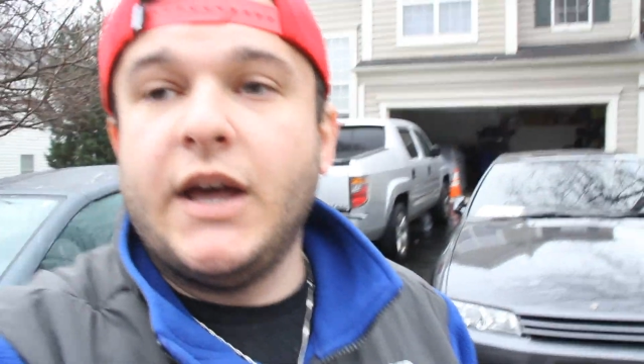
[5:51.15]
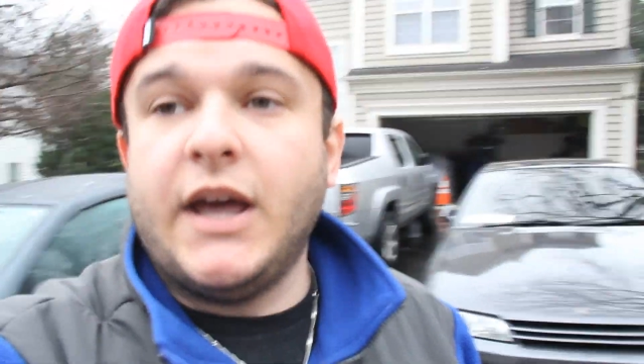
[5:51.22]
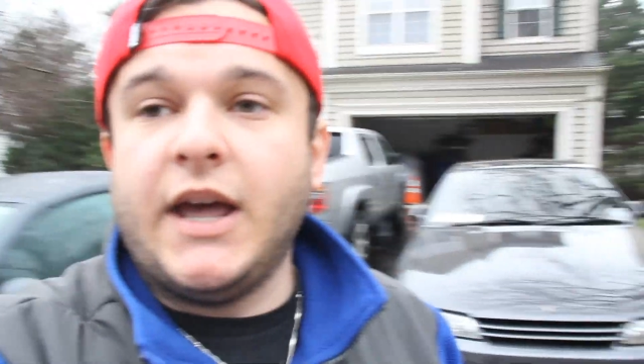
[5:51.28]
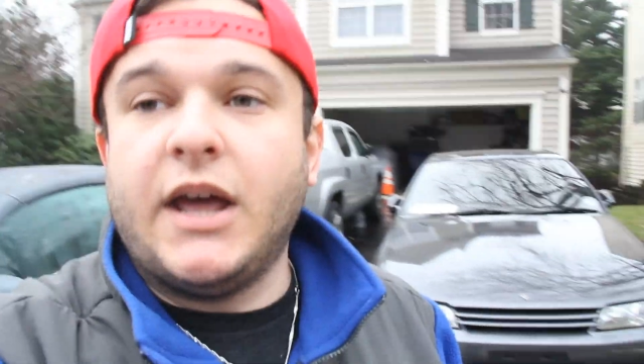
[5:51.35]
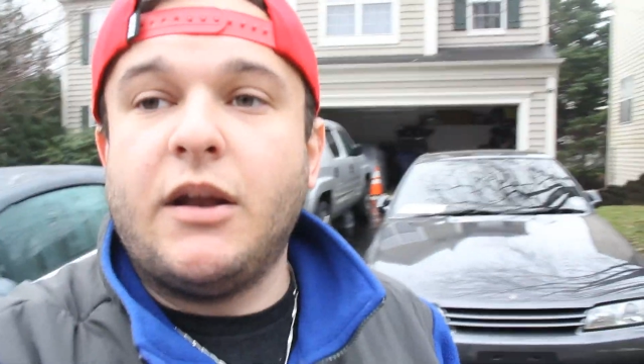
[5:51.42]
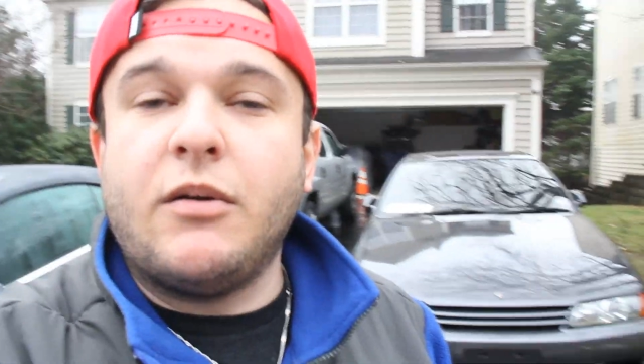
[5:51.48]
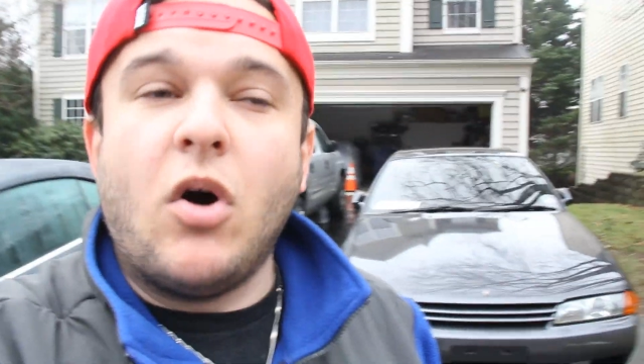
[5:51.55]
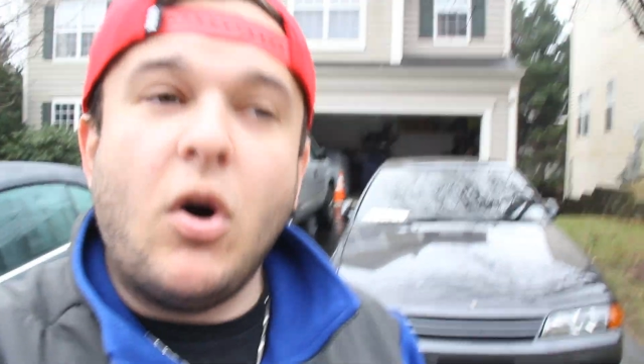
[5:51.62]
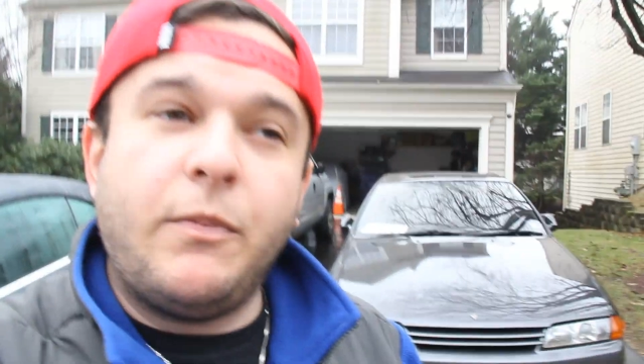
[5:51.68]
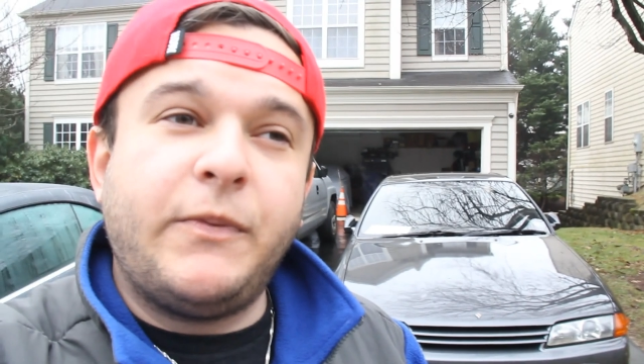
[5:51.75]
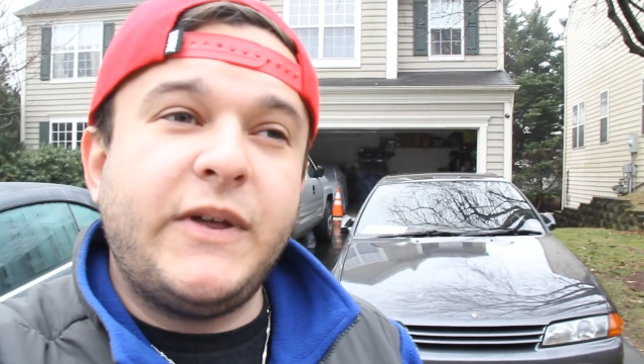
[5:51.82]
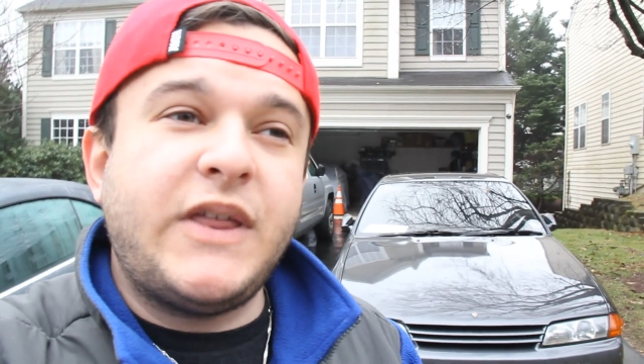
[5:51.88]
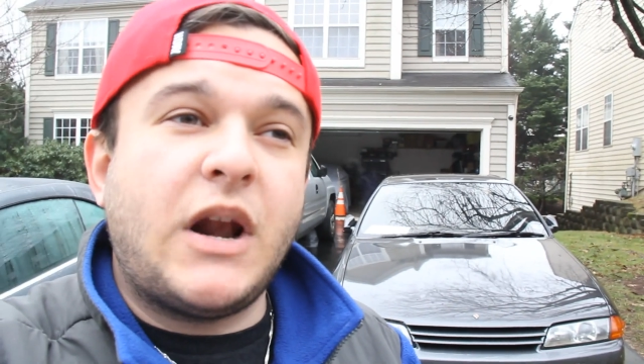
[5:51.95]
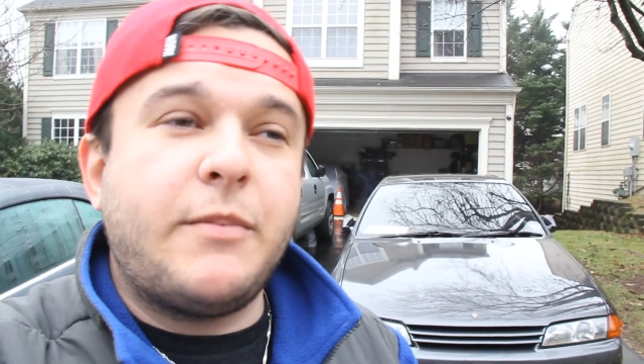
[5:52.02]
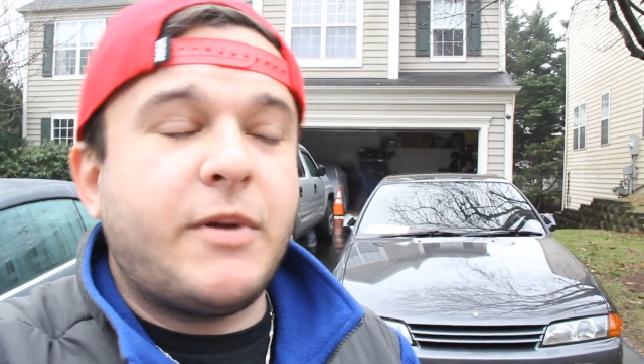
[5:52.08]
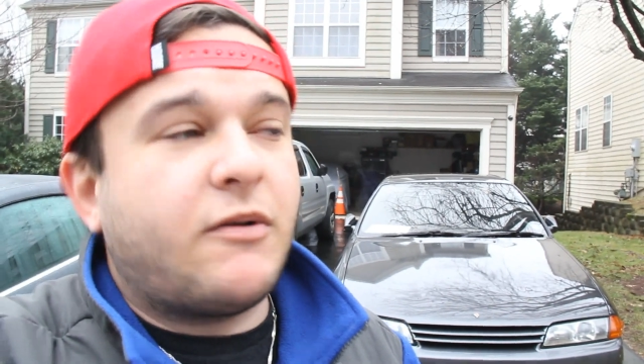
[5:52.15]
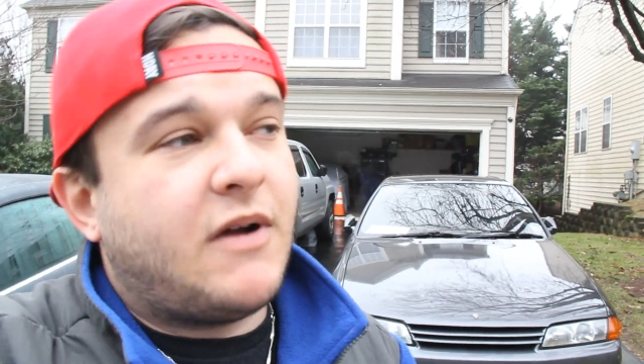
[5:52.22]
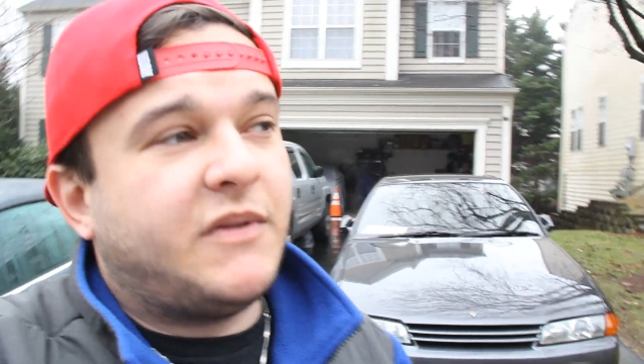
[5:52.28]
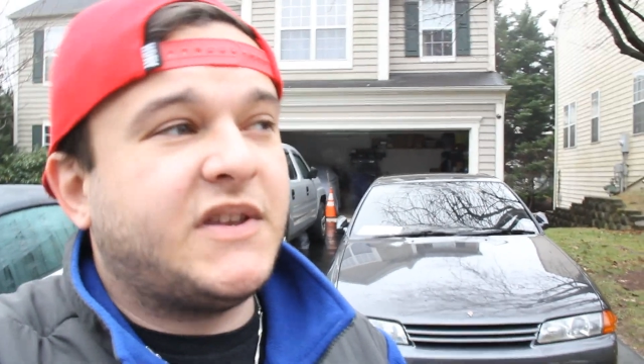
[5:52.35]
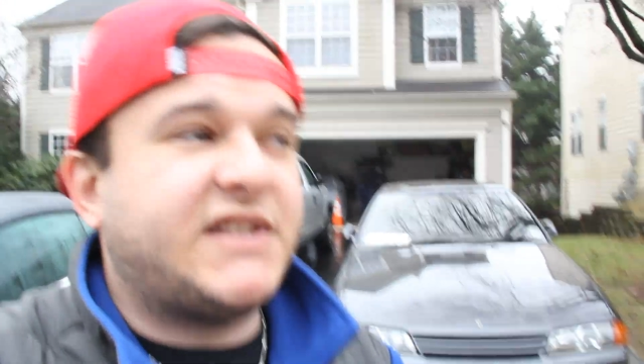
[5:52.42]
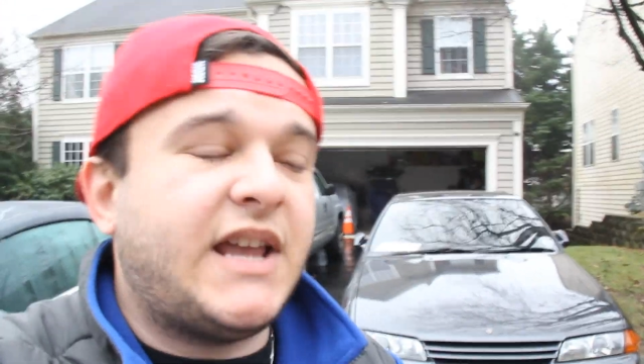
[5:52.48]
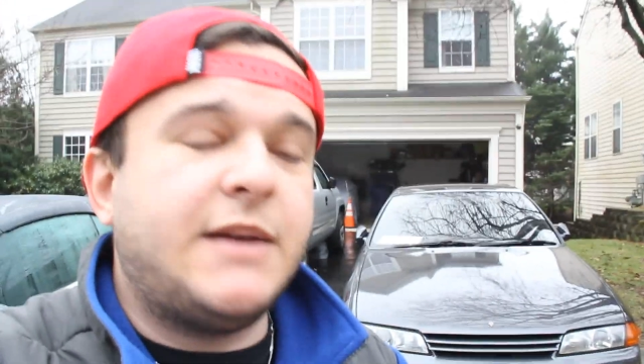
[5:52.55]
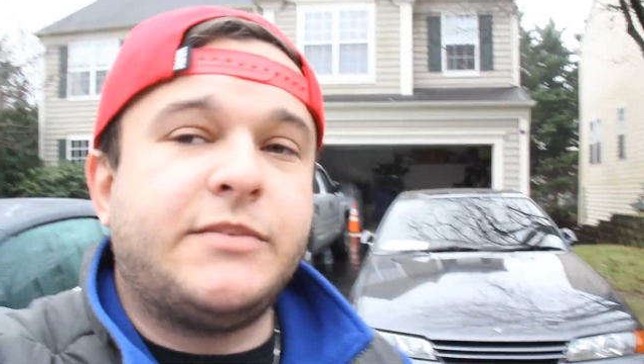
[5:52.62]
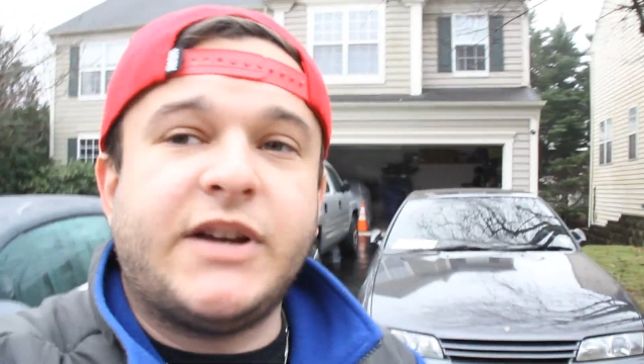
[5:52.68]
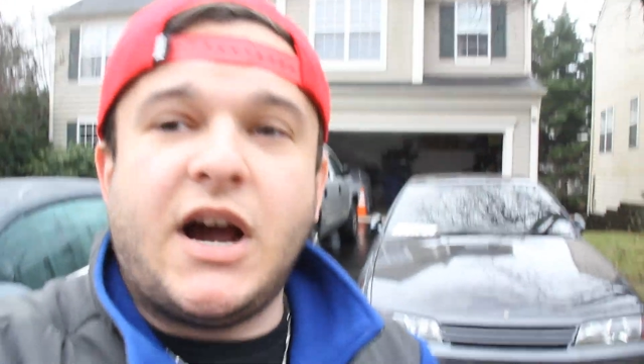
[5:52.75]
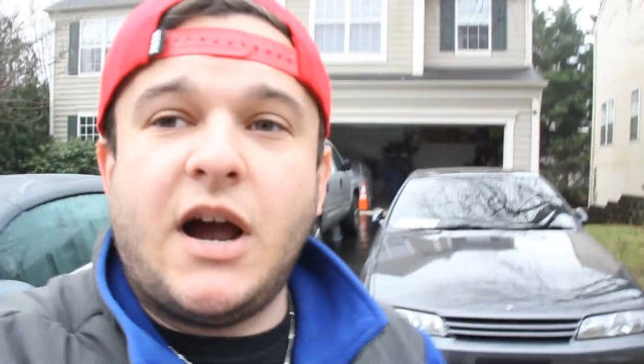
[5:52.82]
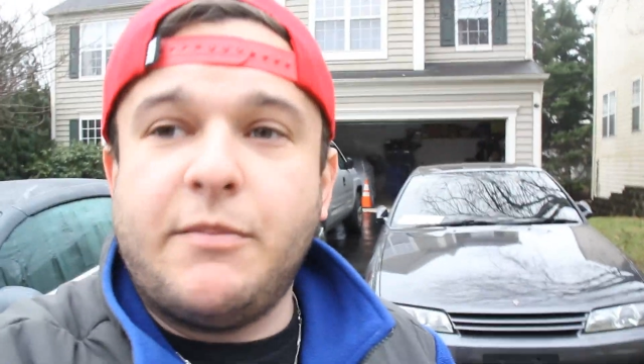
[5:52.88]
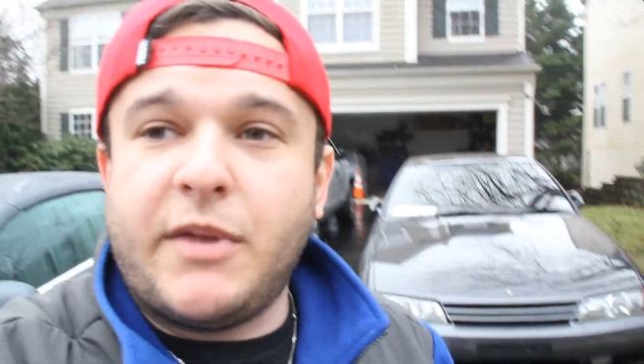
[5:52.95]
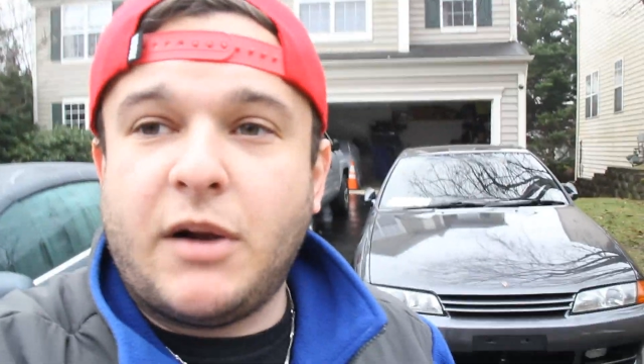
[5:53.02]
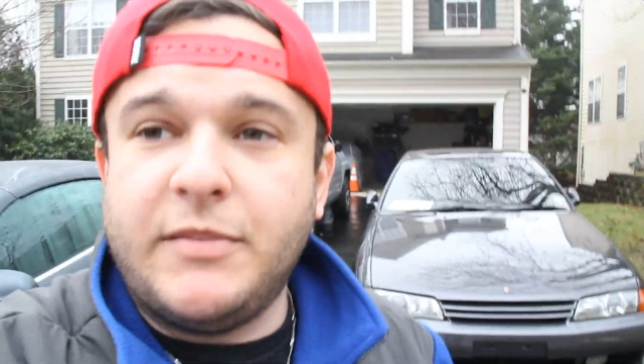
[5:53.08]
And hopefully that'll be around the same
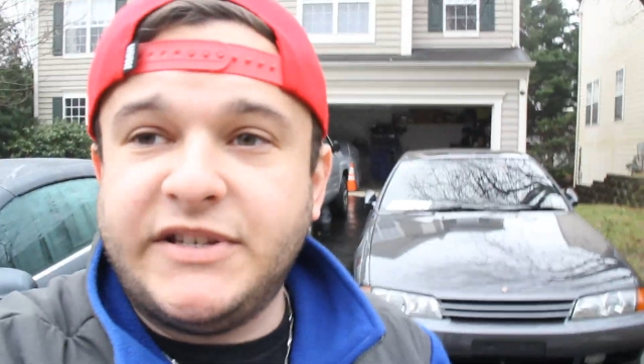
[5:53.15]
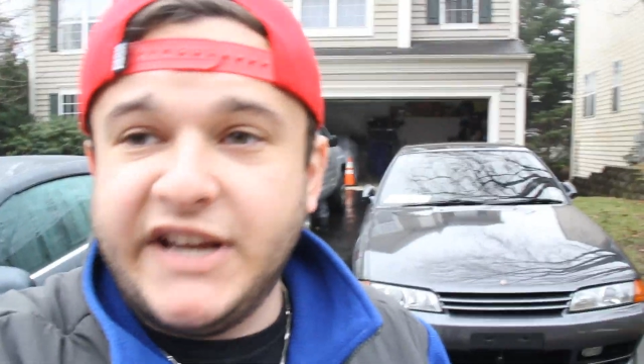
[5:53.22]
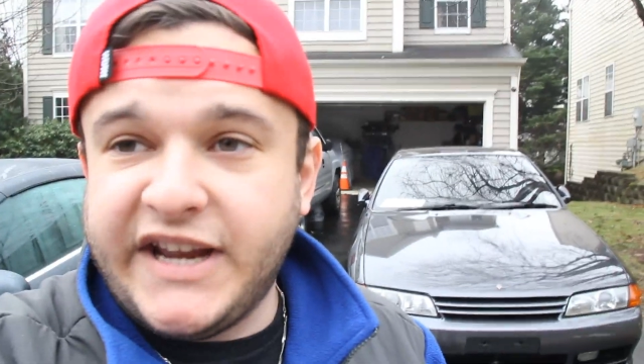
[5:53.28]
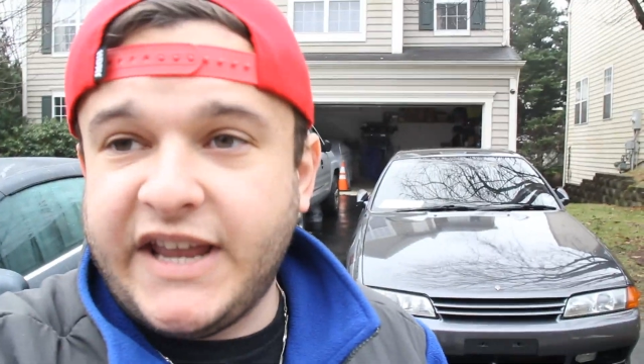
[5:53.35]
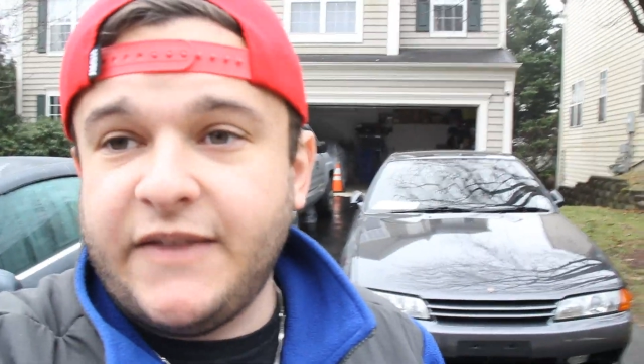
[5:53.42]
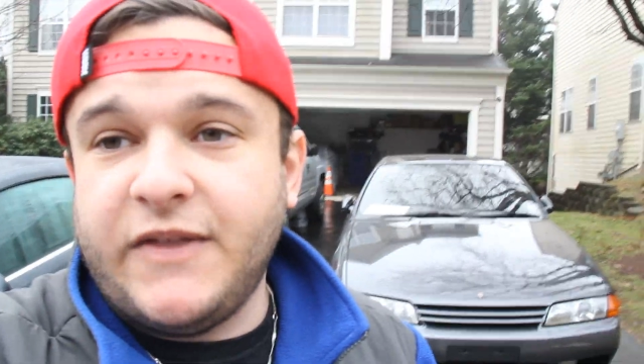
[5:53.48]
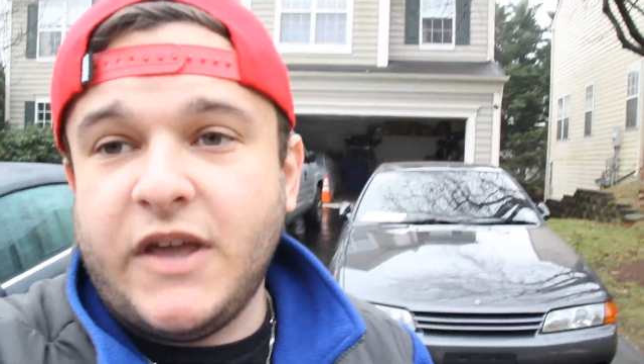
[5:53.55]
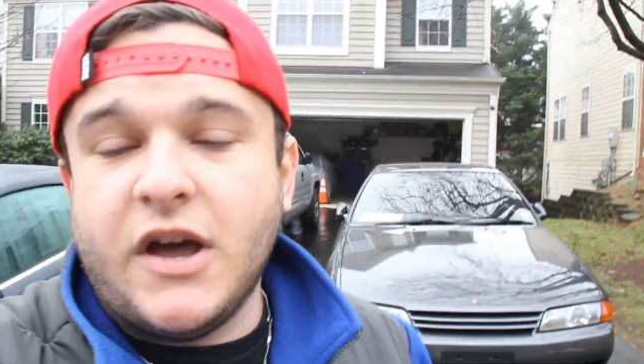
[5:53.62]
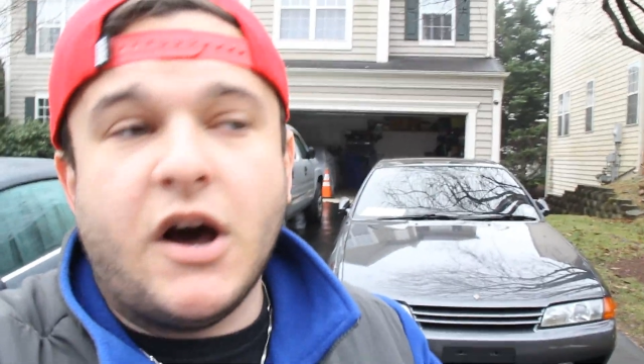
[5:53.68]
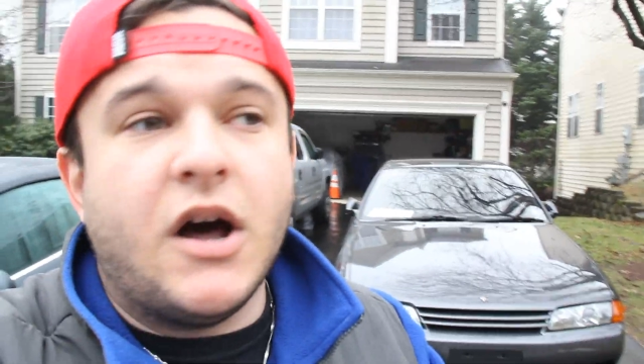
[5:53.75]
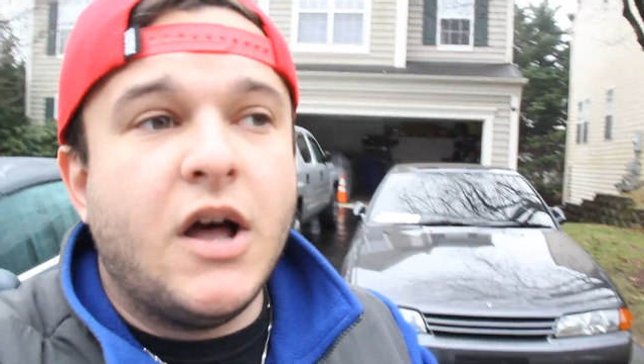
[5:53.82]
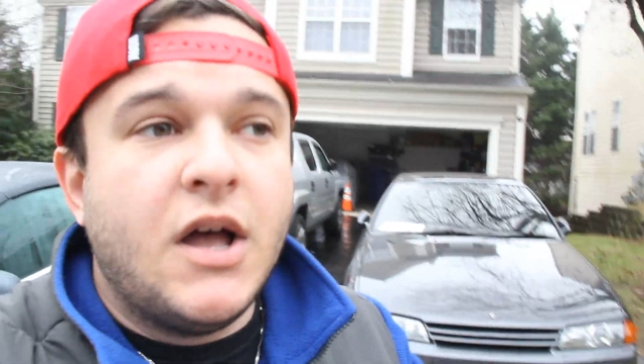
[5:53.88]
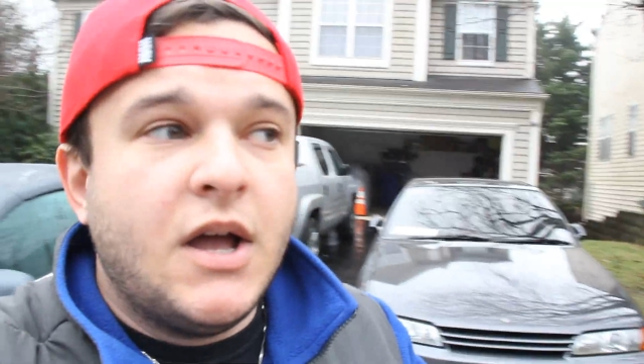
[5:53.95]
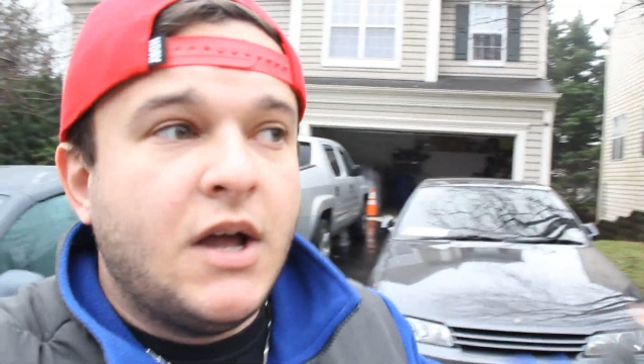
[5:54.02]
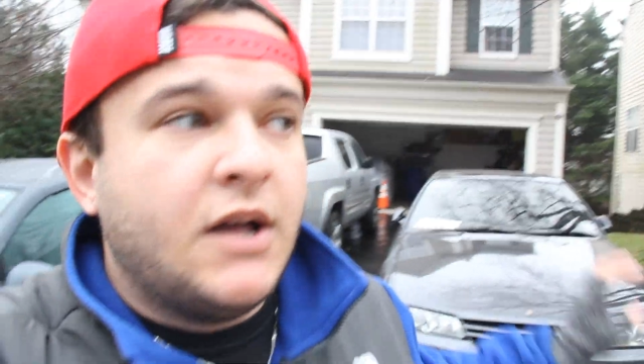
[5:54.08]
time that I'll be taking the